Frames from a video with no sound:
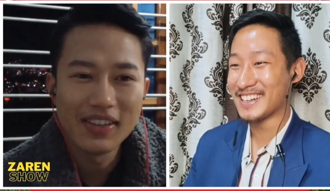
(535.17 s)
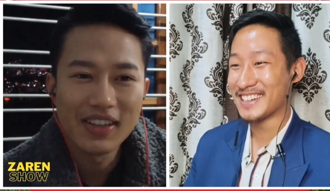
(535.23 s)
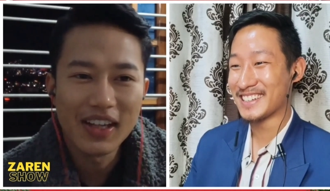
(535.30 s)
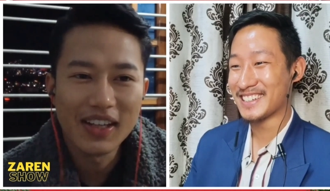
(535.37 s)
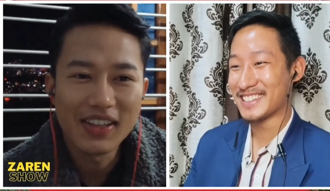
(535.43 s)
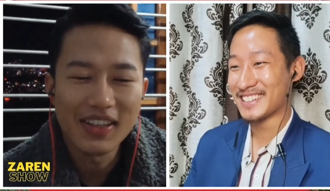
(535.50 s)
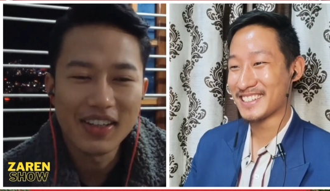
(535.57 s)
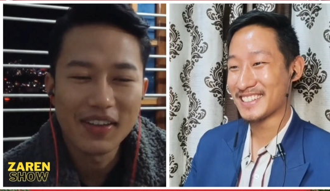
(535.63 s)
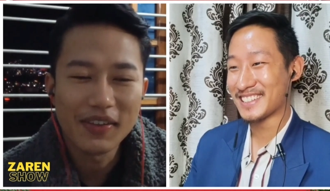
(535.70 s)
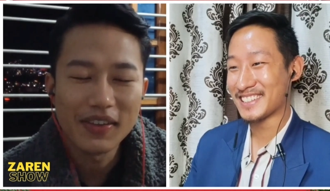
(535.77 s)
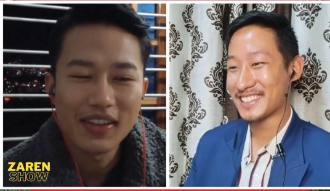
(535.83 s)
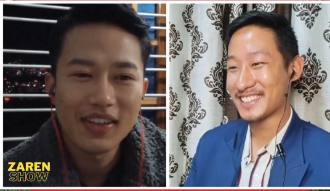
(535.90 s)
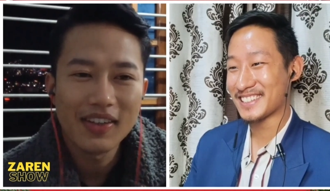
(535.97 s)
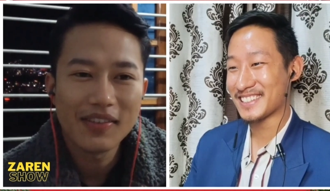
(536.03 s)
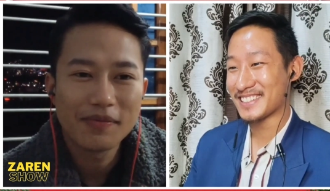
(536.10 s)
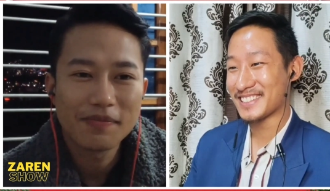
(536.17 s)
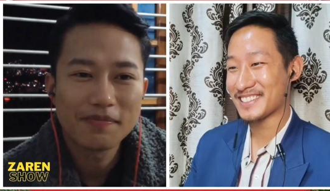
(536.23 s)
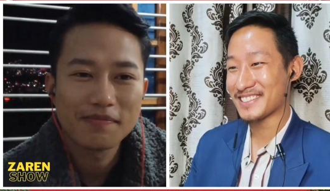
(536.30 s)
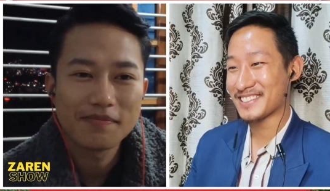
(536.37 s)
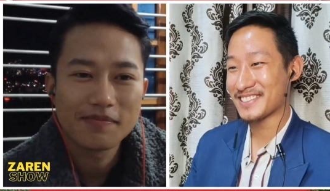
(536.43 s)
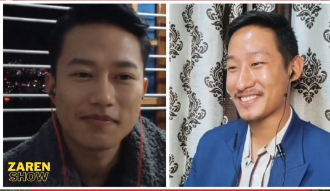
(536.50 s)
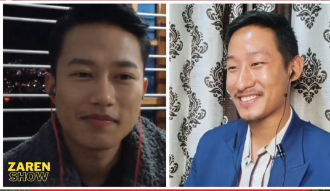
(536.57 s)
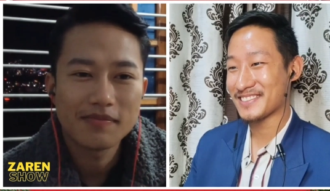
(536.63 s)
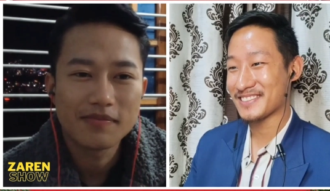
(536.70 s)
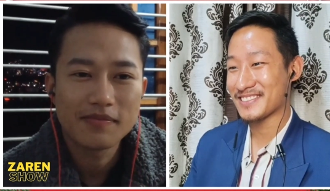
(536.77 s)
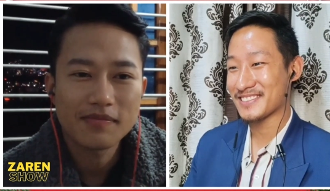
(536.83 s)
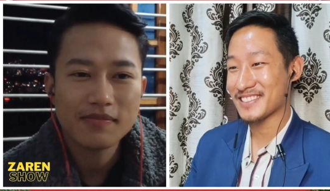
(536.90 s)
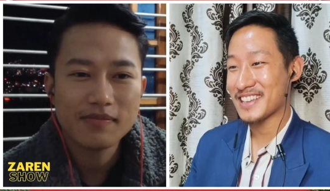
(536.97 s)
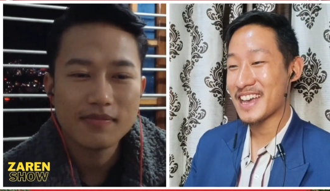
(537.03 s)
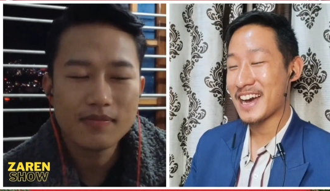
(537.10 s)
Speaker 1: great night. Yeah, yeah.
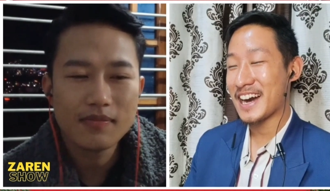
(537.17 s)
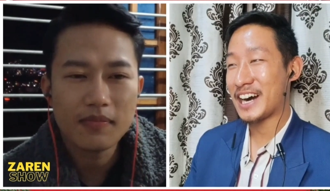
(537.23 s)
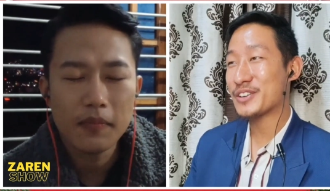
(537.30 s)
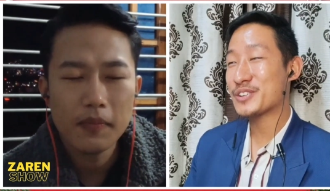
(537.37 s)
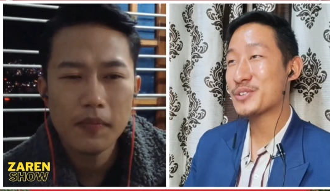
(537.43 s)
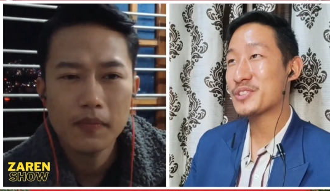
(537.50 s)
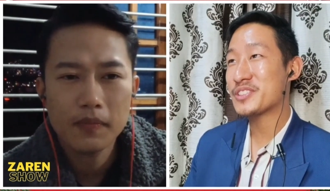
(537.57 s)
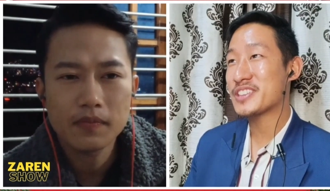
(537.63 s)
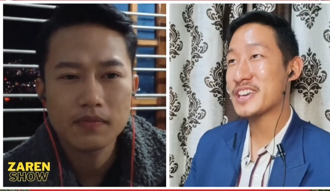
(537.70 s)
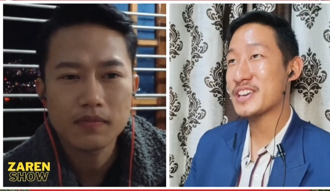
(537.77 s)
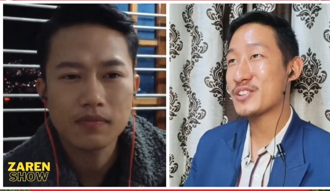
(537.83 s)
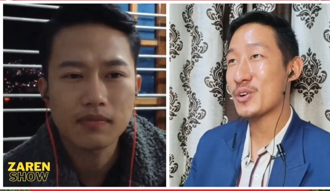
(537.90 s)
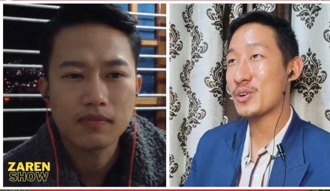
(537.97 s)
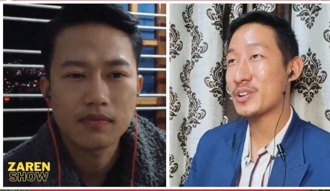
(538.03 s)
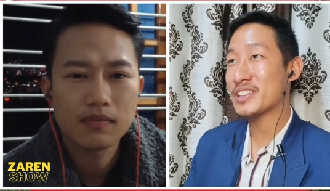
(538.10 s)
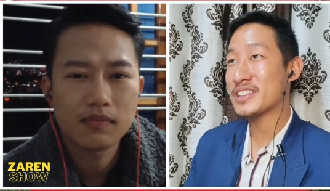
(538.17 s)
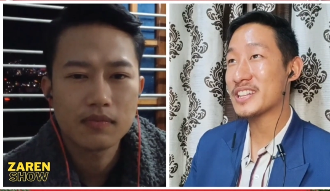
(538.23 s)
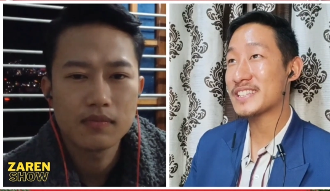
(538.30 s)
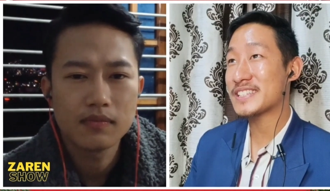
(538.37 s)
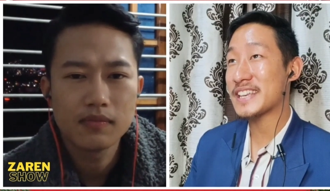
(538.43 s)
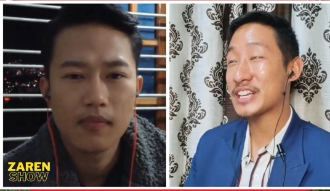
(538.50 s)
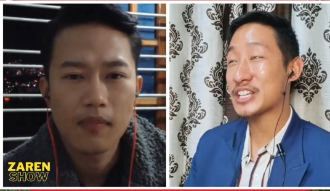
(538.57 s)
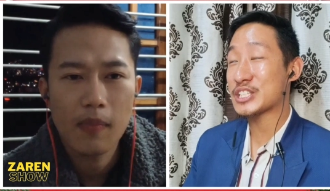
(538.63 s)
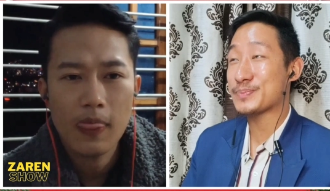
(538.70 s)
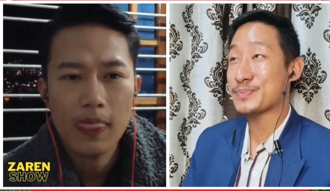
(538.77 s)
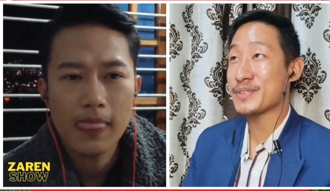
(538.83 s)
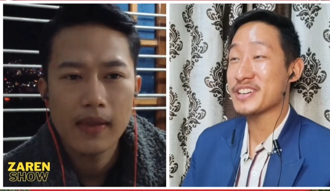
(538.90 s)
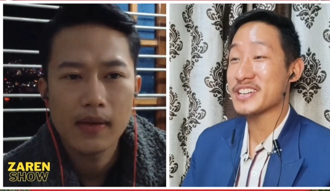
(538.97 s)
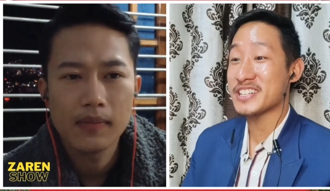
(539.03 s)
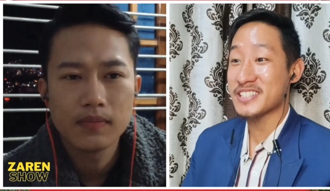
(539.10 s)
Speaker 2: Mm-hmm. How do you think all these
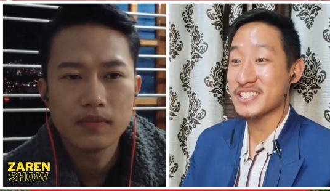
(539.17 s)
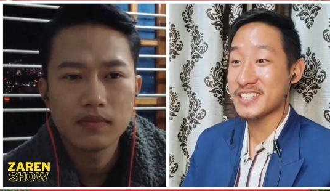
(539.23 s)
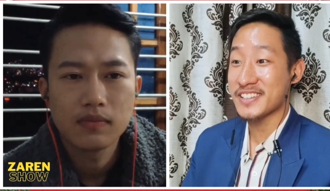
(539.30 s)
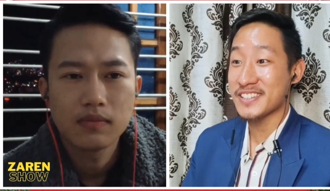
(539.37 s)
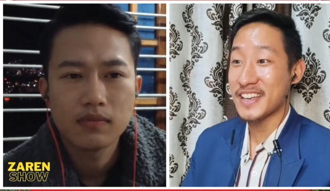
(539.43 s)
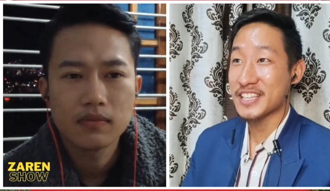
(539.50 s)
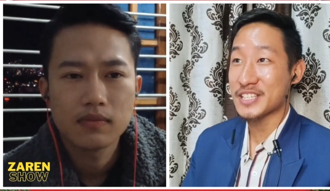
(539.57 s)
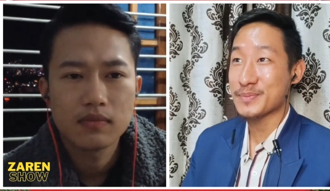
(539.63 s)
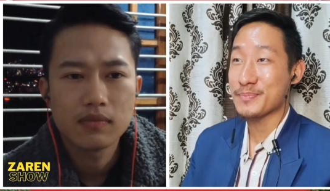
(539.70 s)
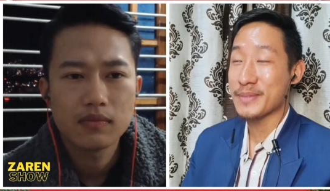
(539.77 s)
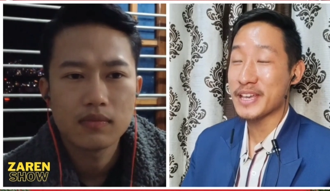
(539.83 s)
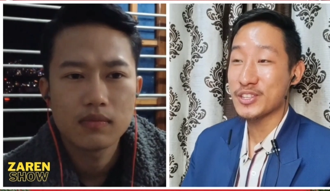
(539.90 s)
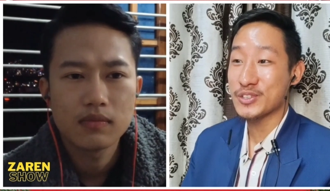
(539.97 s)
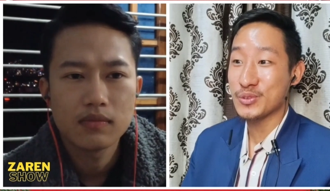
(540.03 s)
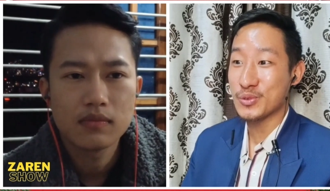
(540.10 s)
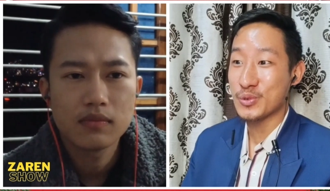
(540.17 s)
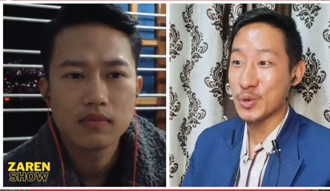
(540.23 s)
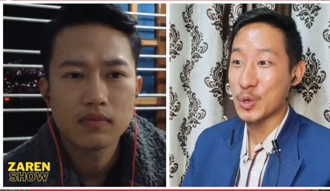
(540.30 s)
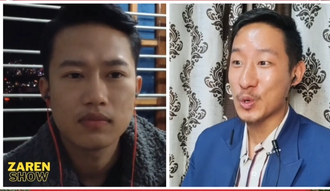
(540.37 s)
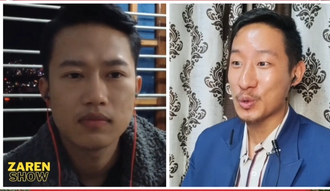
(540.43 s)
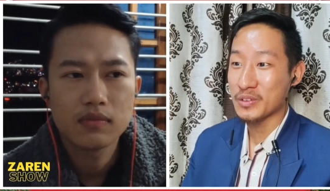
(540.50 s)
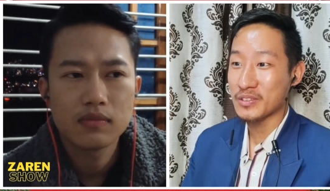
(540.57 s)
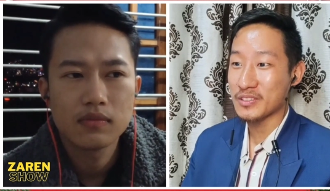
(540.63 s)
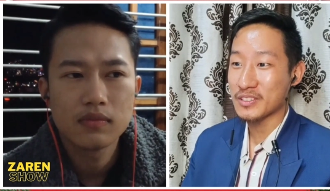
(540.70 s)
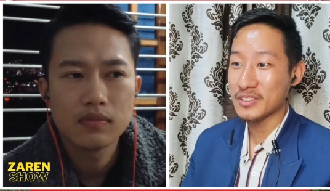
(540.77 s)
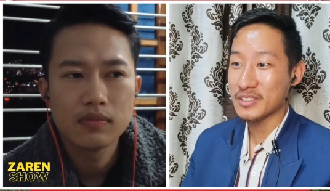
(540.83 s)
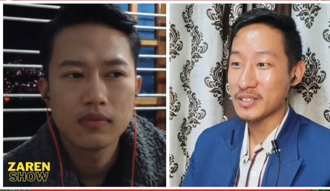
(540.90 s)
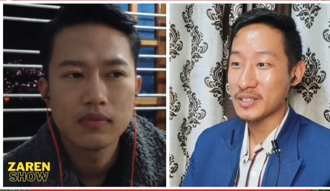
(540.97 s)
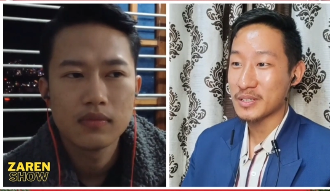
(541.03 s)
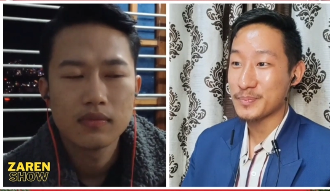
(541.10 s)
experiences has made you grow,
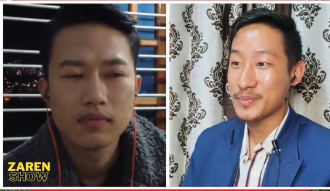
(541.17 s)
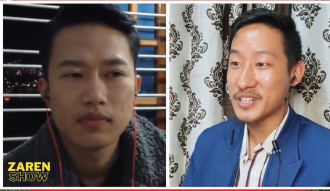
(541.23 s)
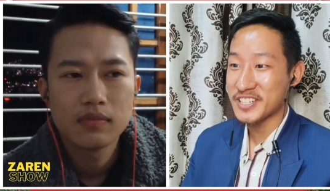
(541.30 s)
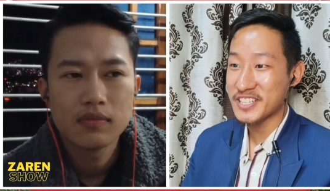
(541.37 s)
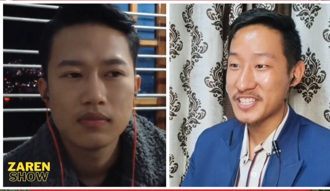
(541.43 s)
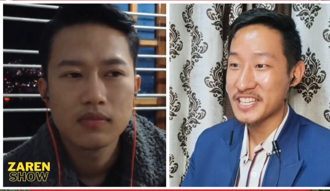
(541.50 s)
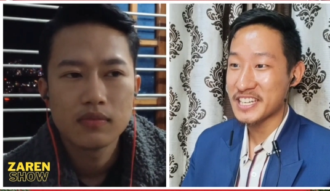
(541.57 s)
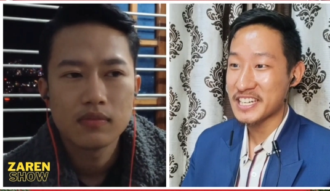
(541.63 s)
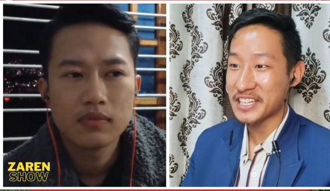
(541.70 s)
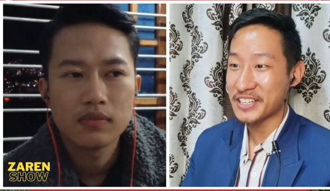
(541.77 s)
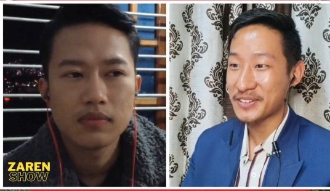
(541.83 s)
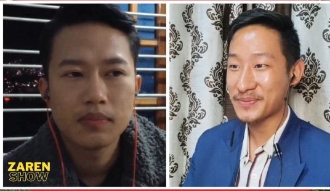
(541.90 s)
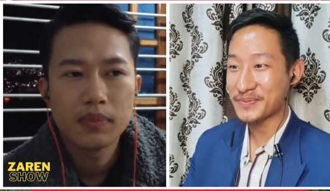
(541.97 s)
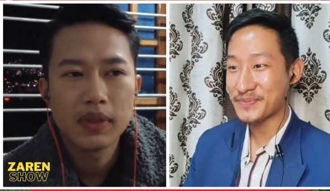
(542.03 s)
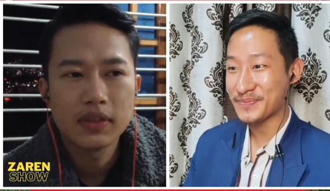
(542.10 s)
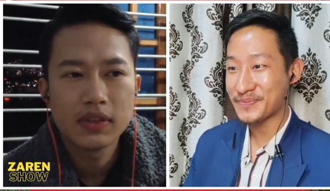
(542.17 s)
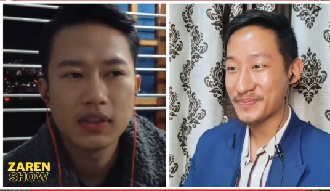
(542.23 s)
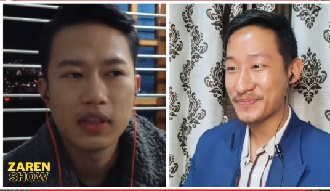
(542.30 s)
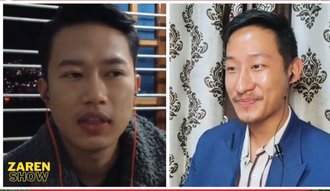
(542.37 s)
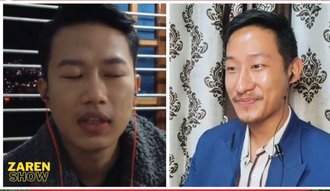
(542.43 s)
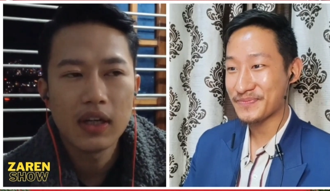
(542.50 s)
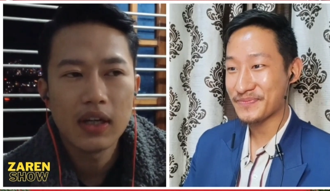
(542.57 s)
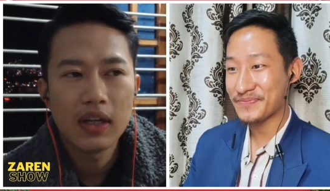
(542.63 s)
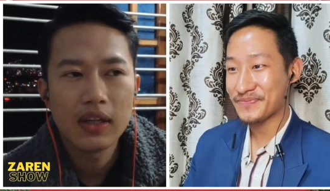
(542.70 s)
personally?
Speaker 1: Personally,